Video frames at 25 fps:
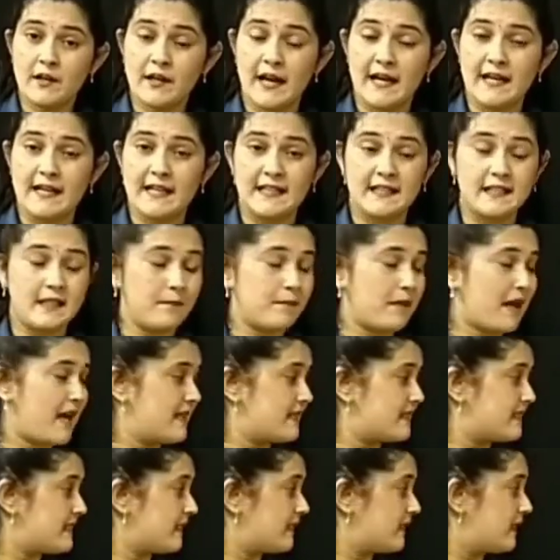riding the
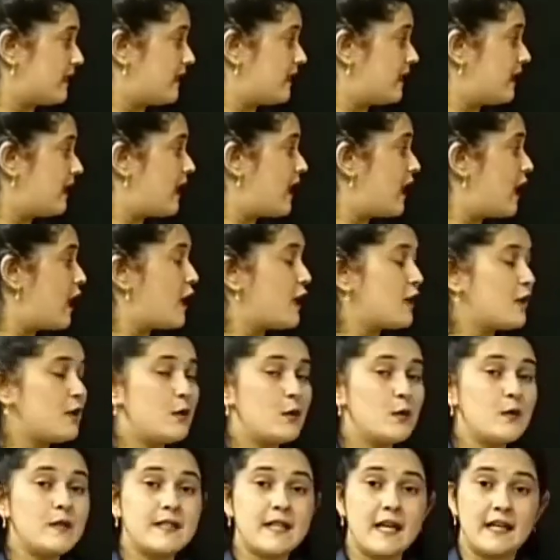bicycle,
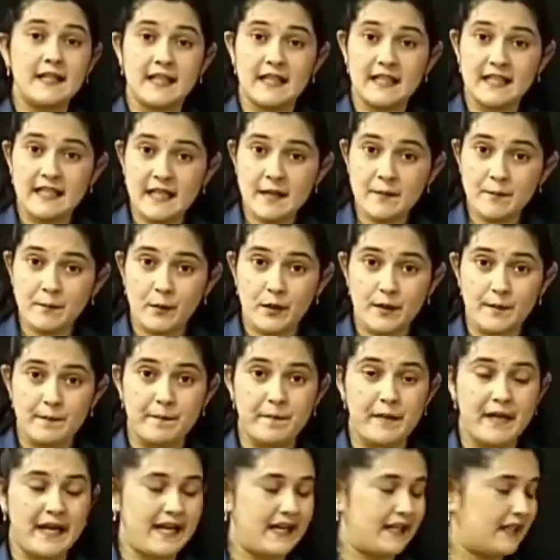you suddenly
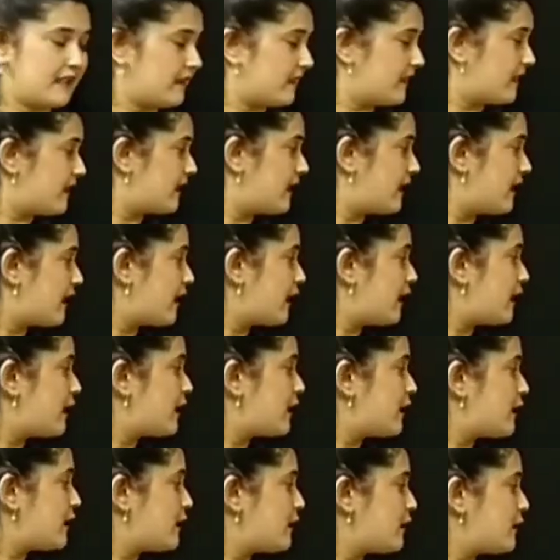put brake.
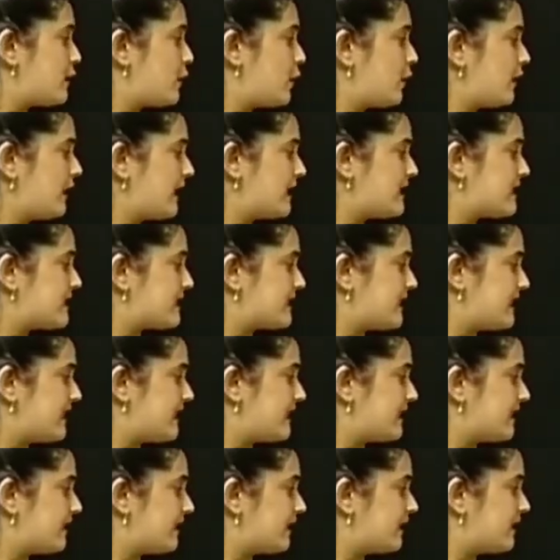You can see
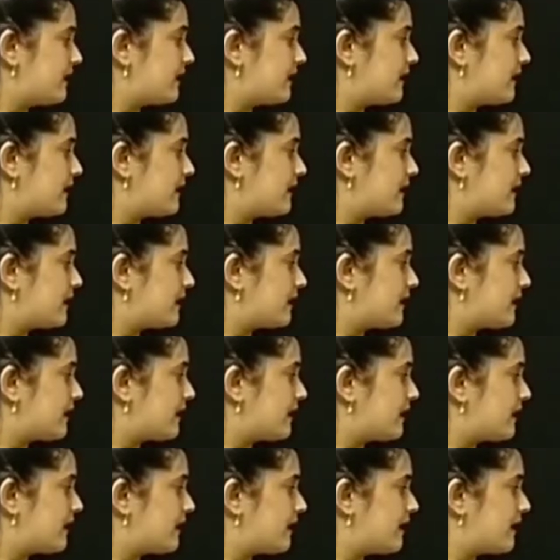here
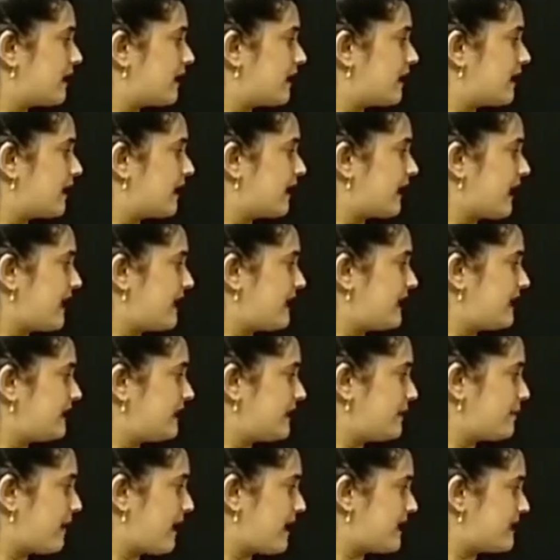
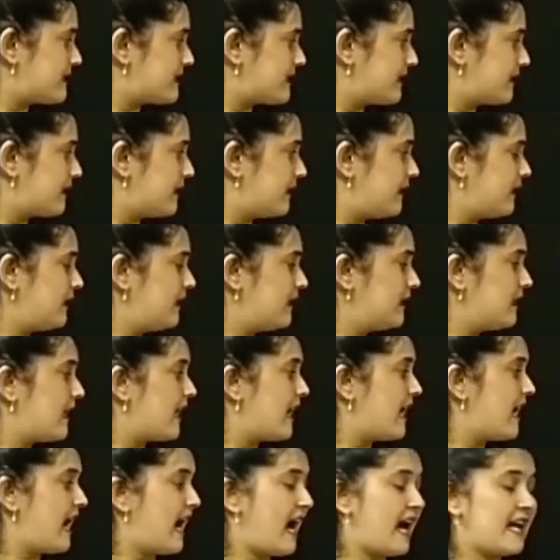riding the bicycle
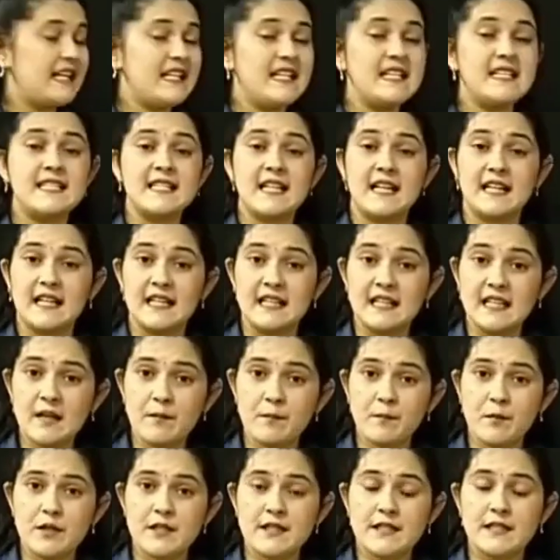and he
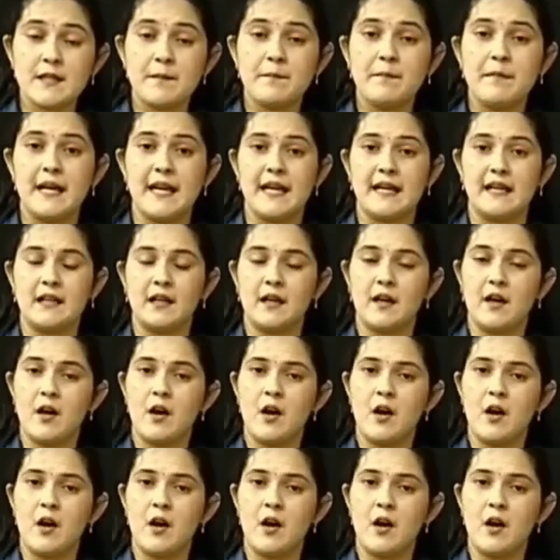suddenly puts the brake.